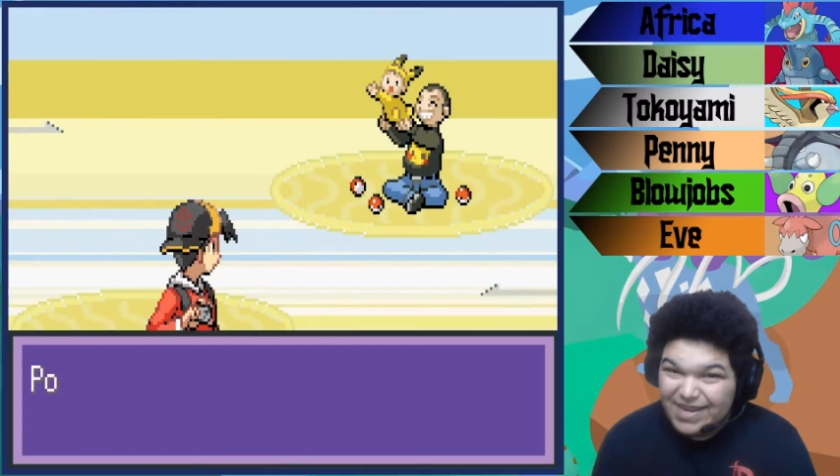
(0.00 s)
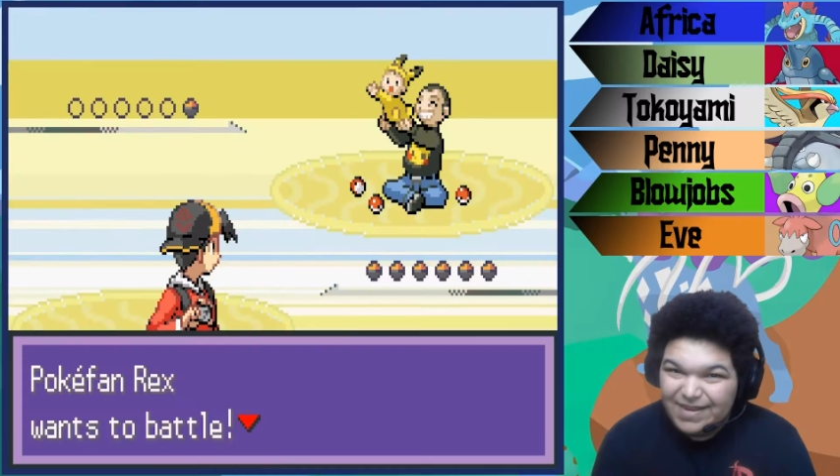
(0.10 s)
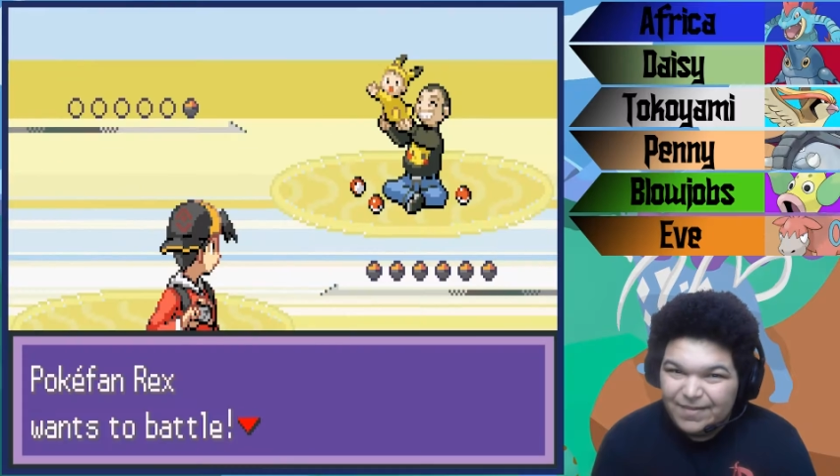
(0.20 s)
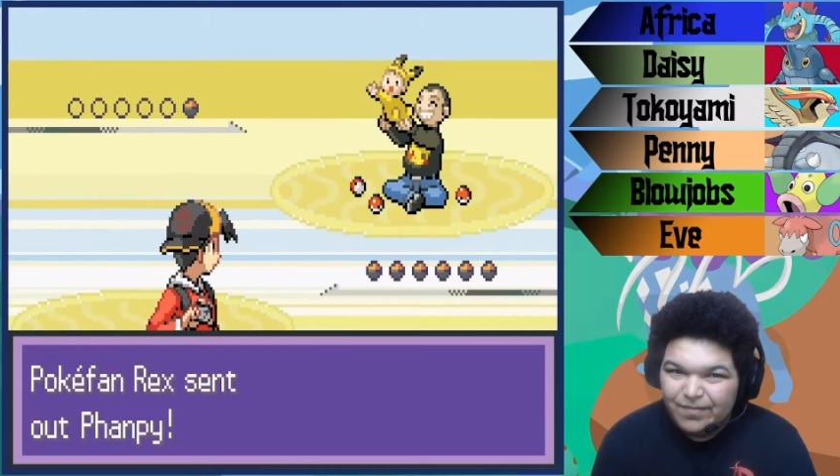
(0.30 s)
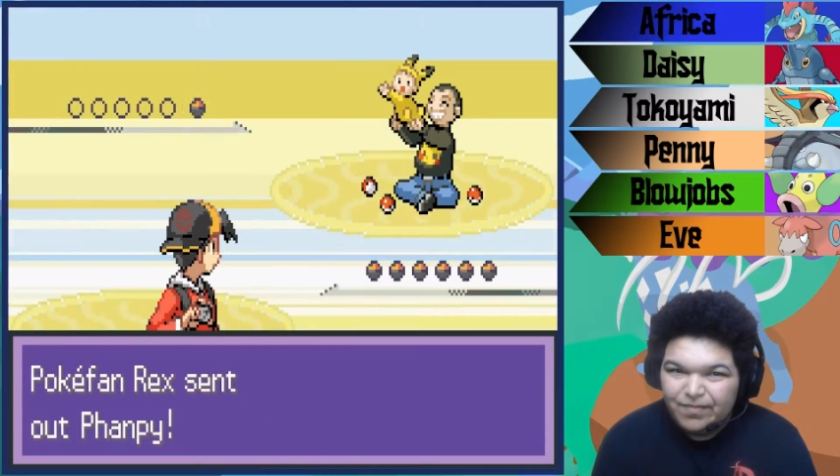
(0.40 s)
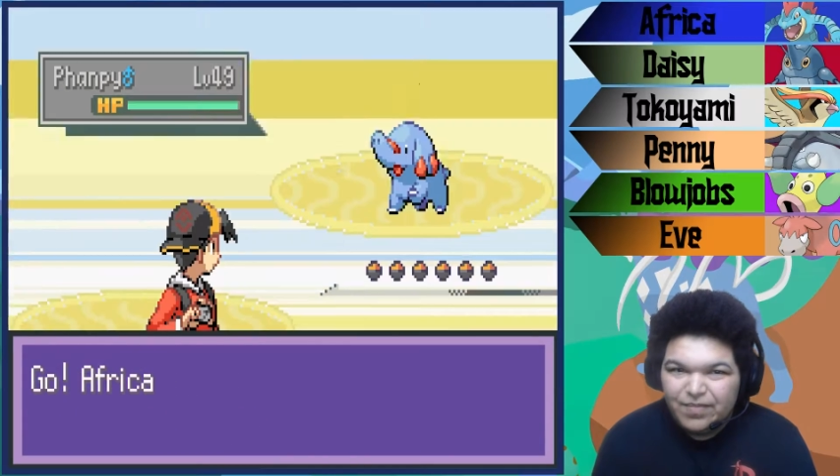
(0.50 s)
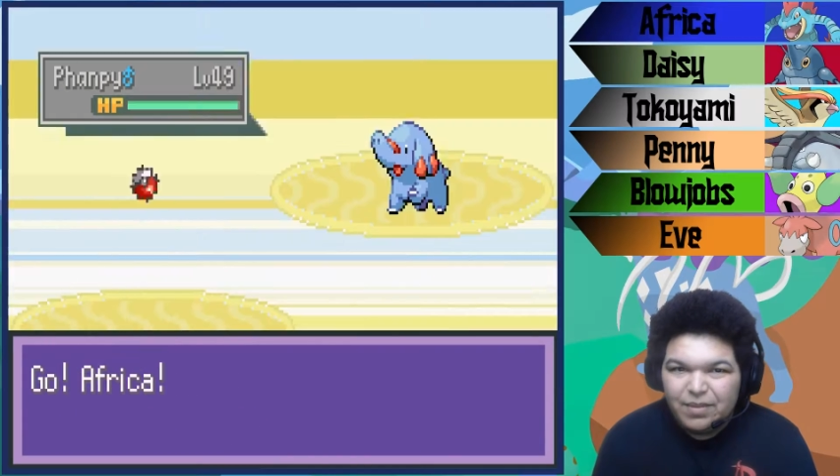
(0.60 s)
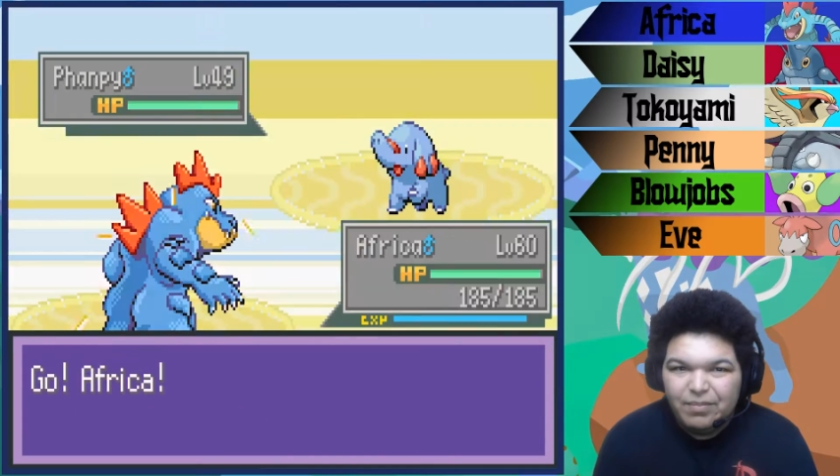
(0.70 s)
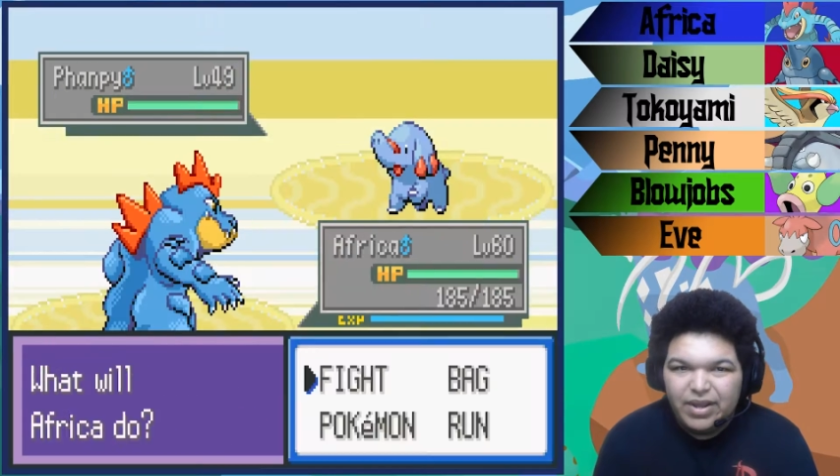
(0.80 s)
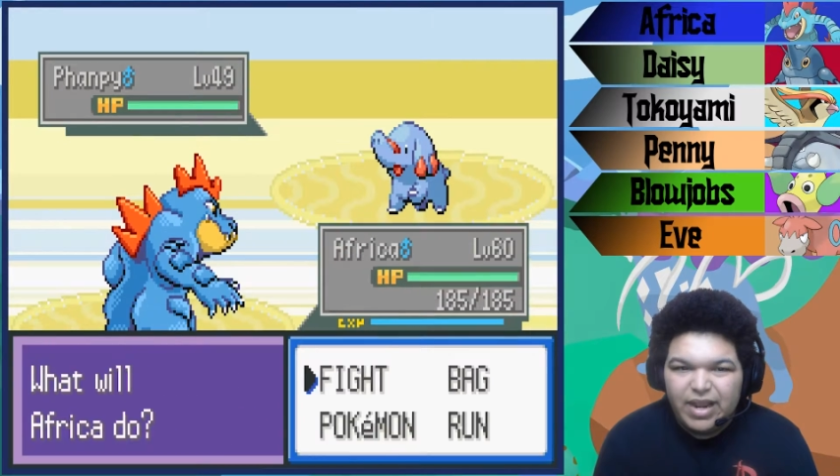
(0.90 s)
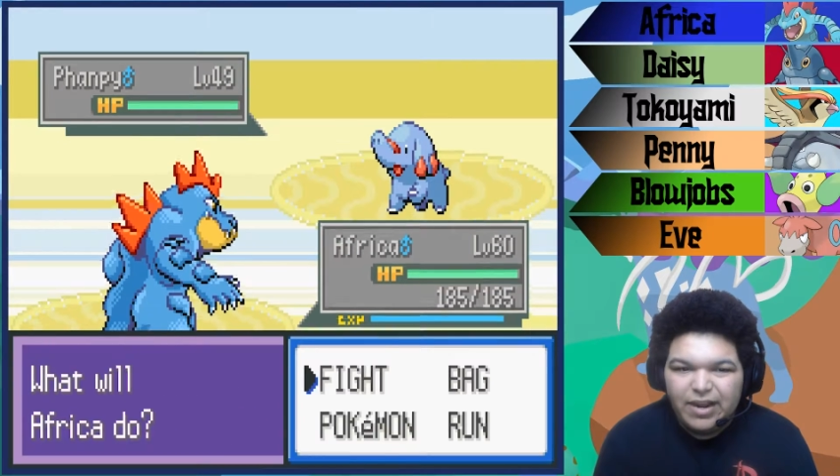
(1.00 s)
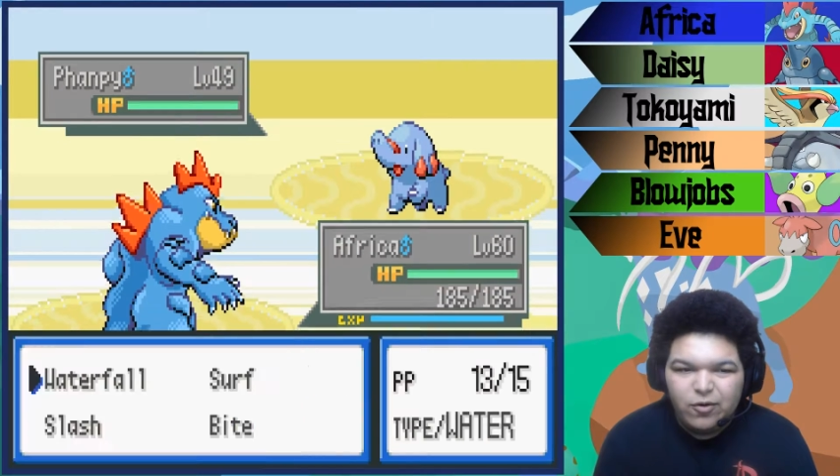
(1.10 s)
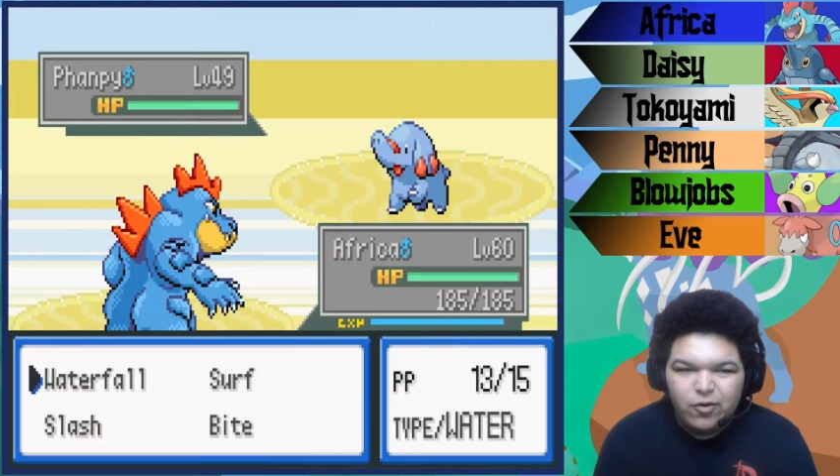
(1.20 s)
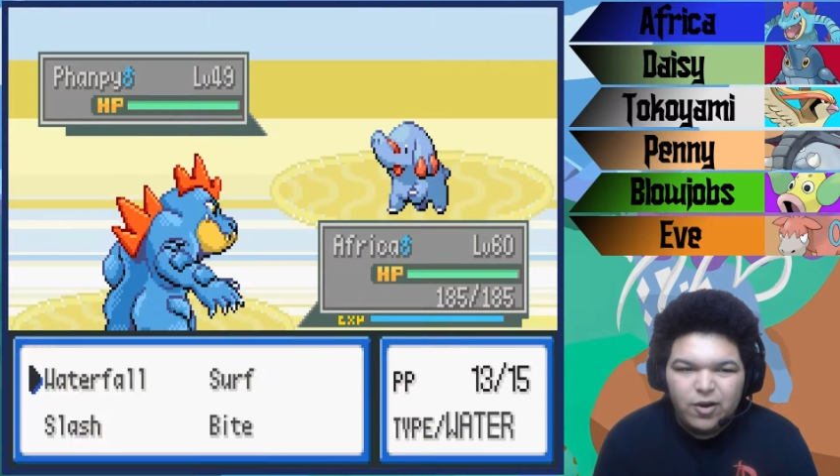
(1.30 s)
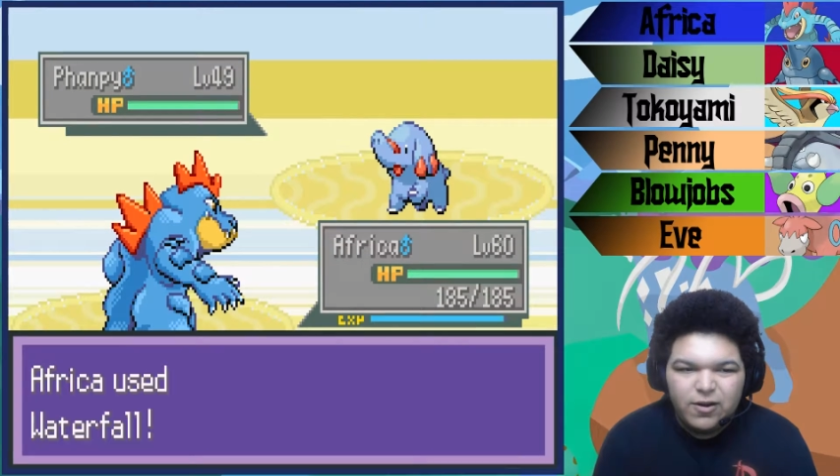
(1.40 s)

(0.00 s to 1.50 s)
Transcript: be, but I don't